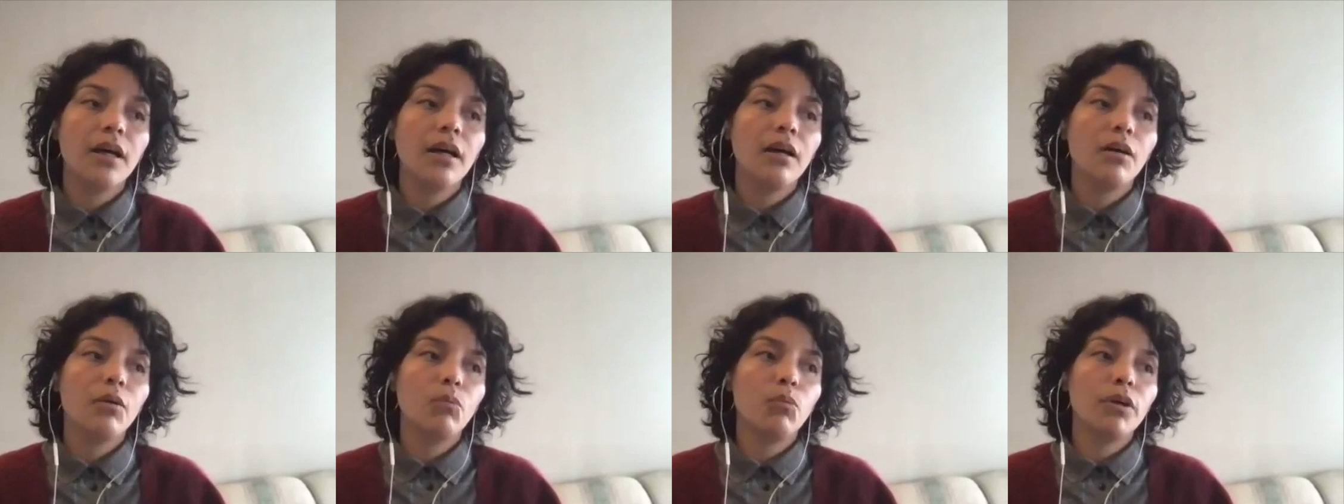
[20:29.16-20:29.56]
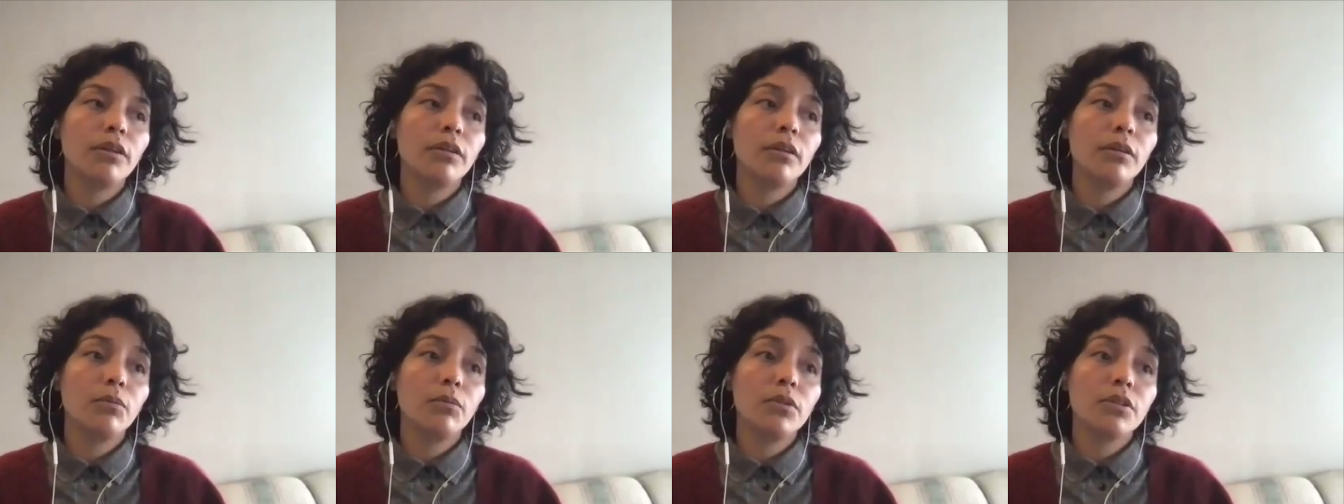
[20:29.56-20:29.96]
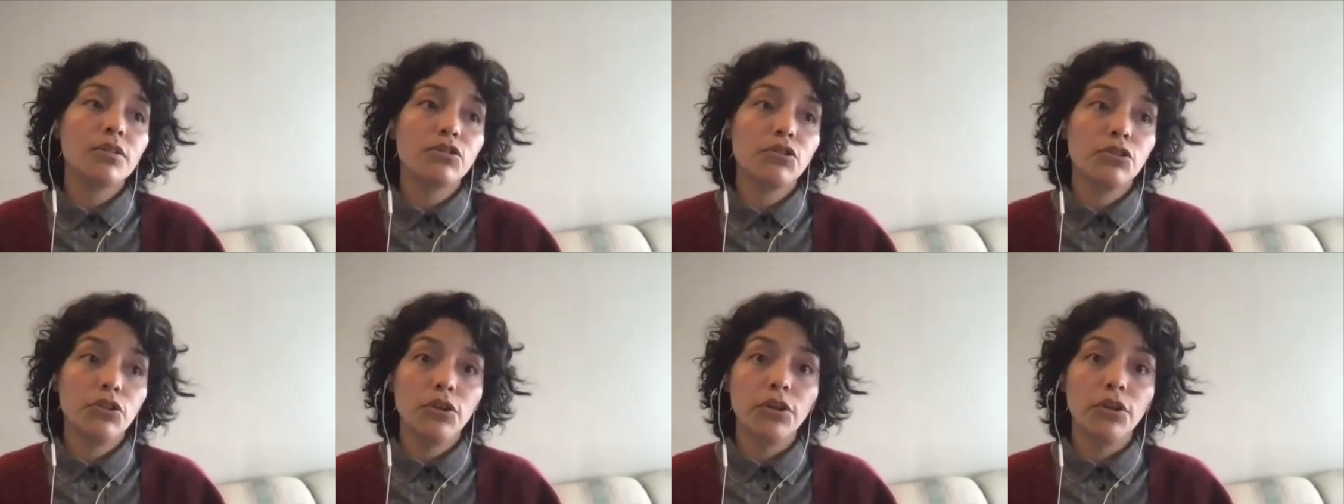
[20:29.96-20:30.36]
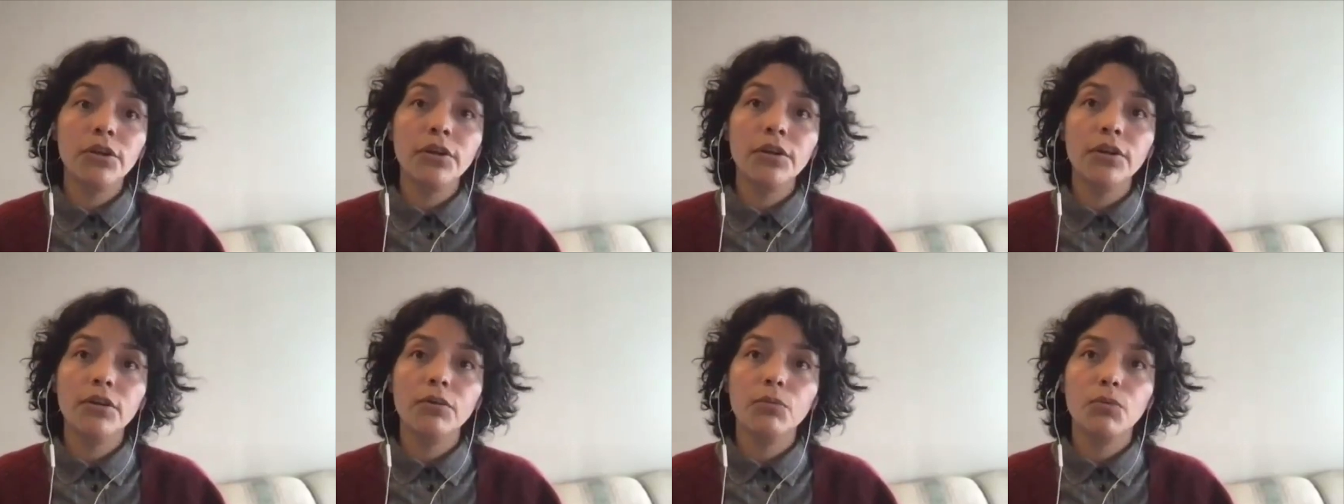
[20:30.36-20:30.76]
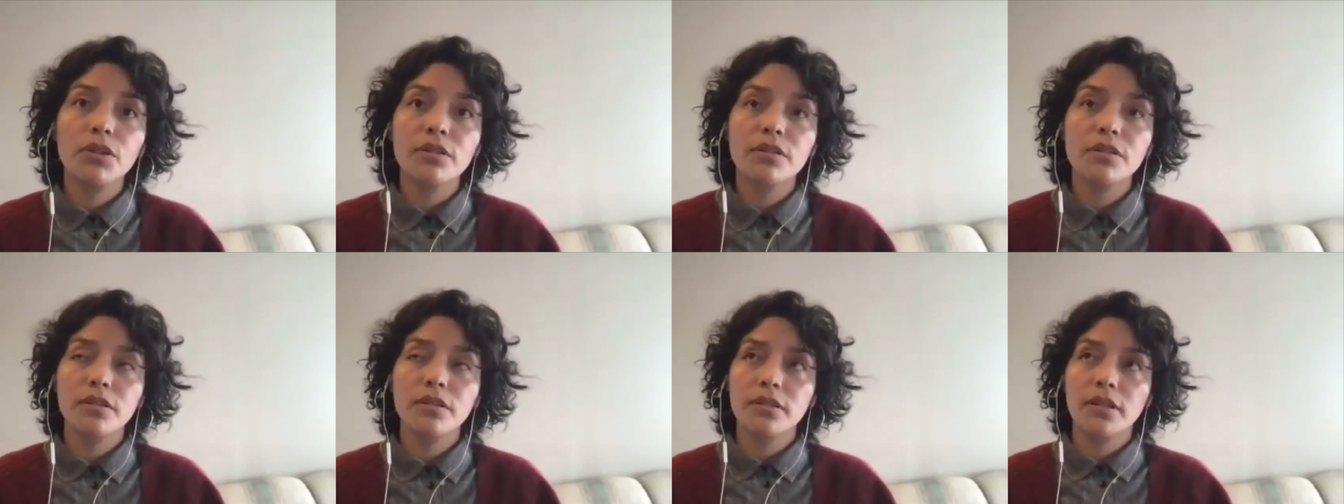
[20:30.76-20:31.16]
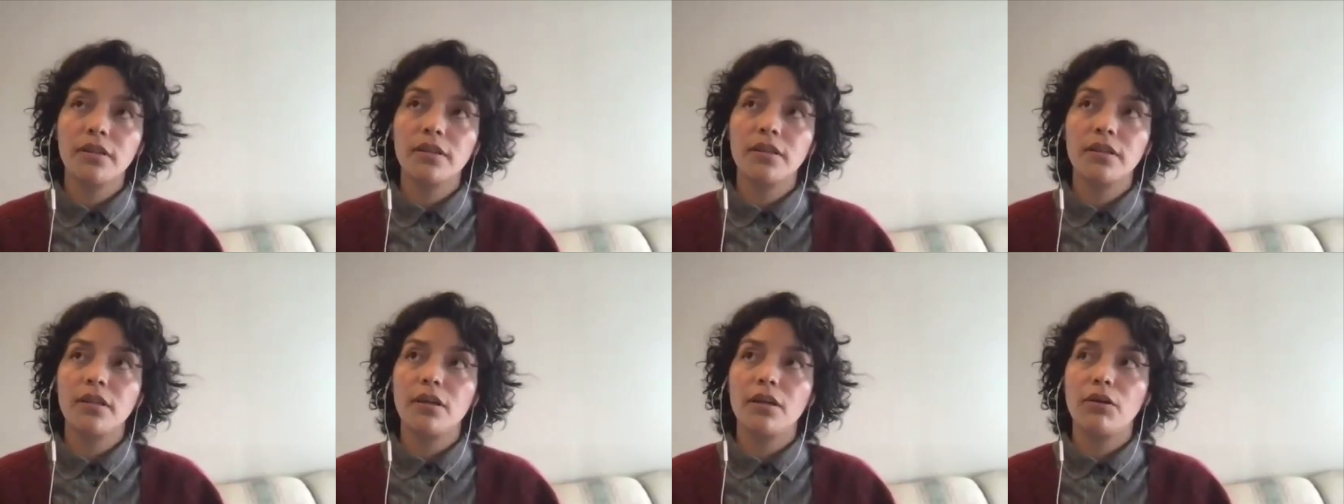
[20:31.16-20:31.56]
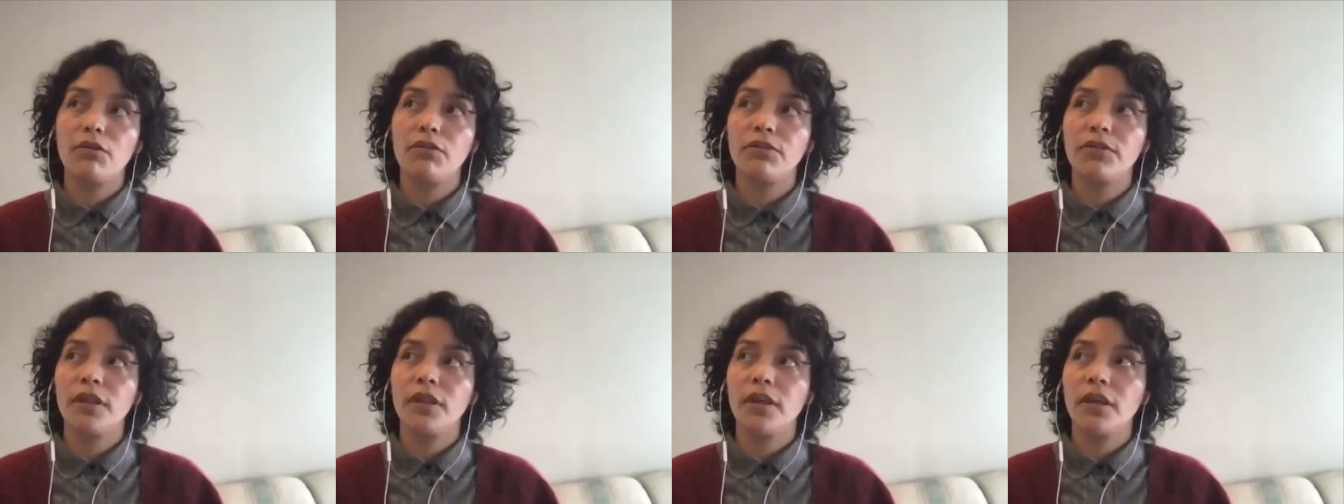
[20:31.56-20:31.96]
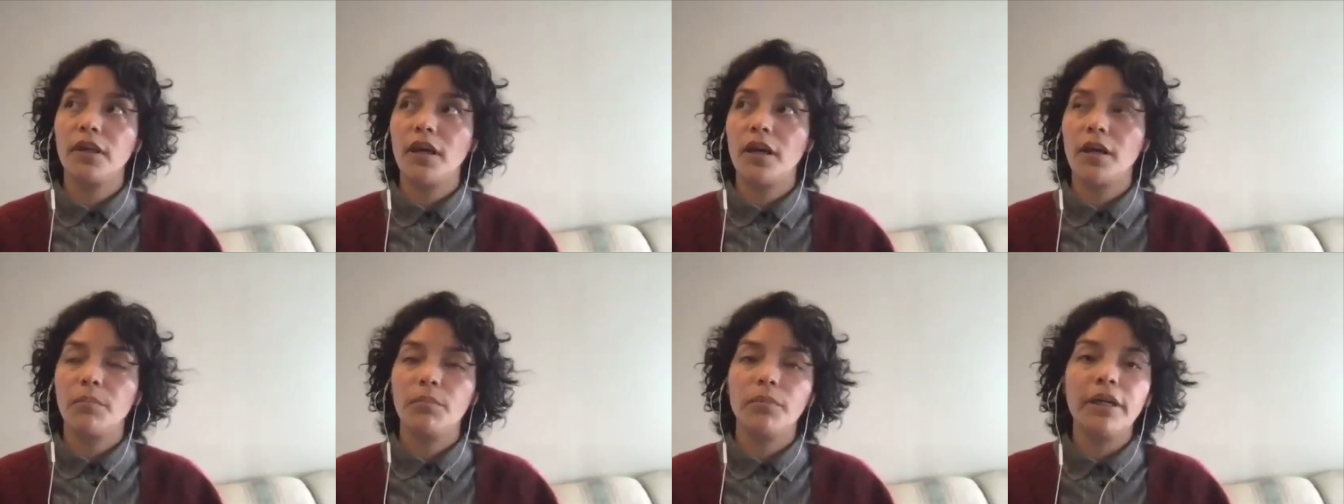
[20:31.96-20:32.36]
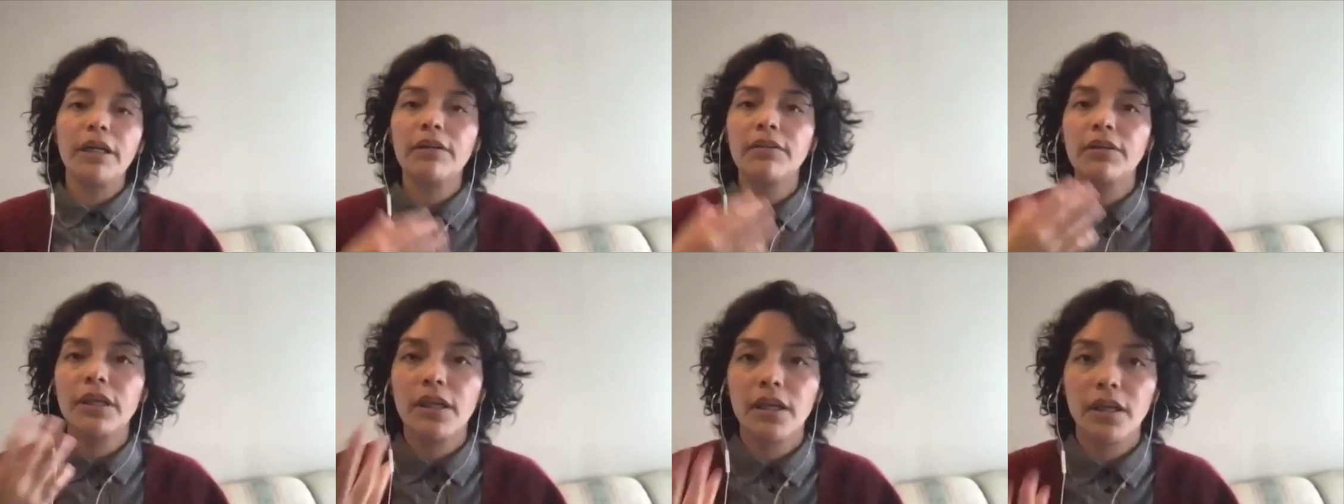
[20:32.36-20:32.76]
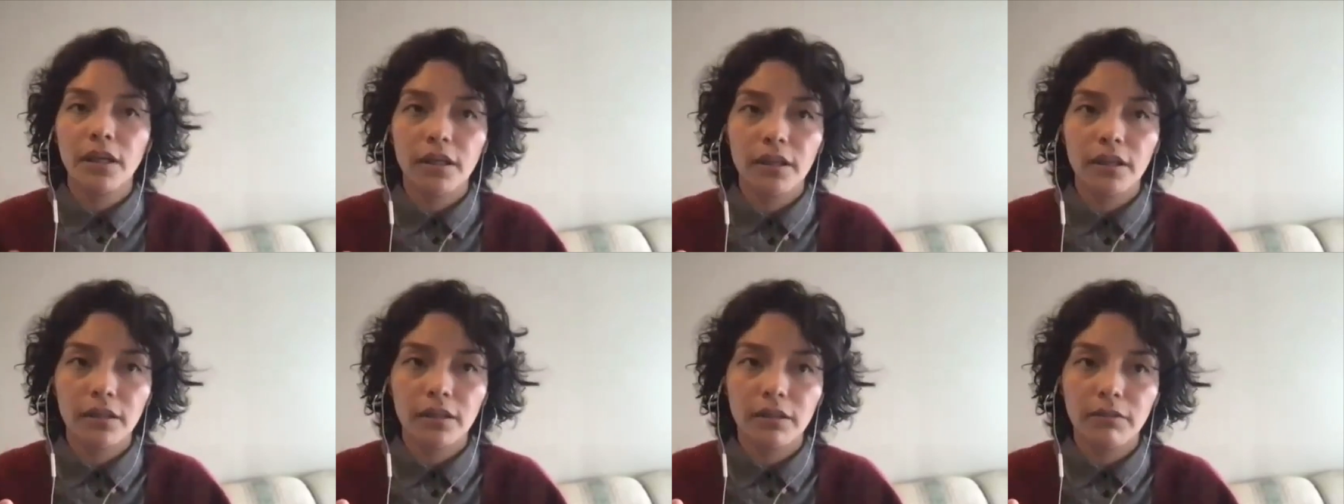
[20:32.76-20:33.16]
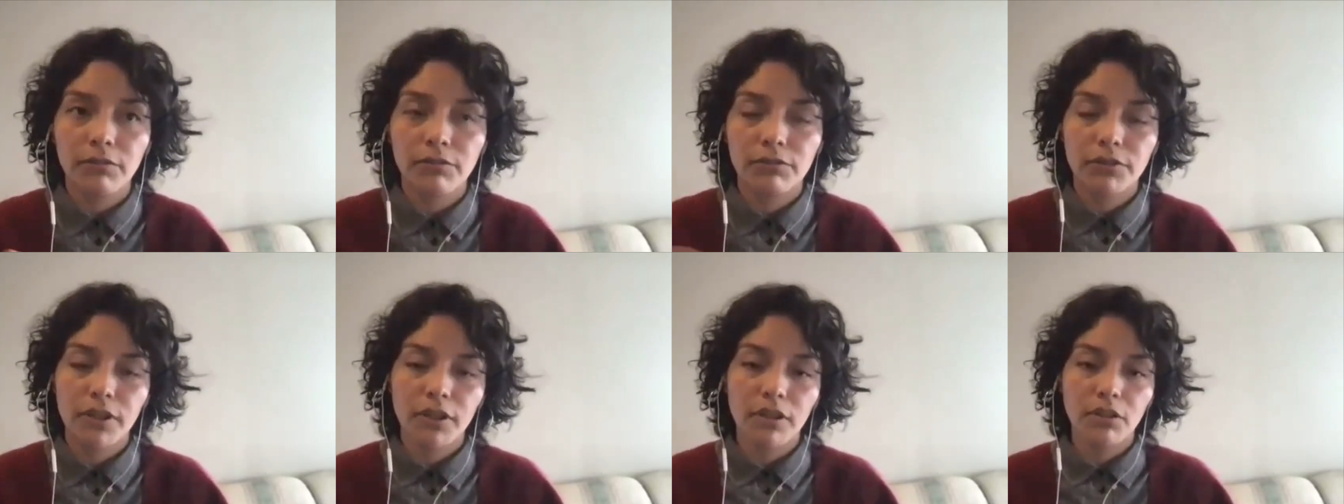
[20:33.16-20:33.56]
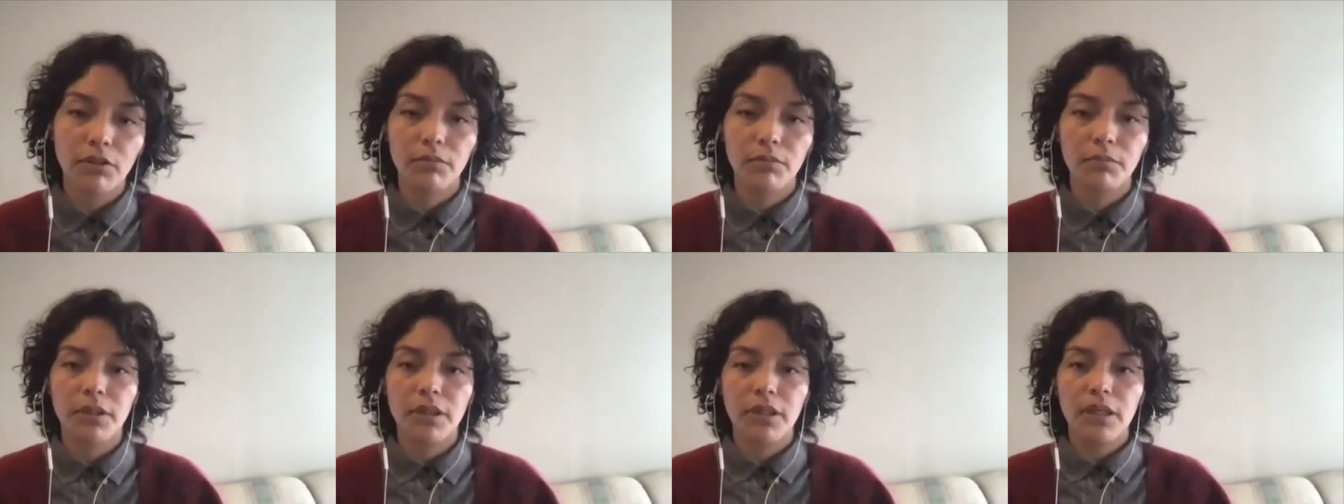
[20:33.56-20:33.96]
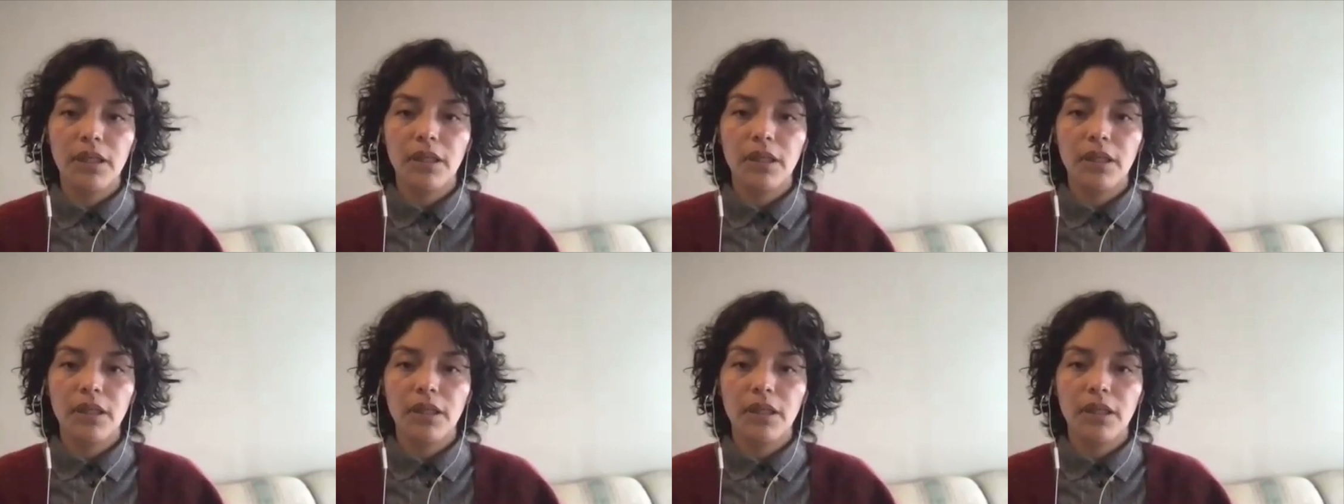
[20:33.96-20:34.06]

uh, what it was yearned was this idea of the American freedom,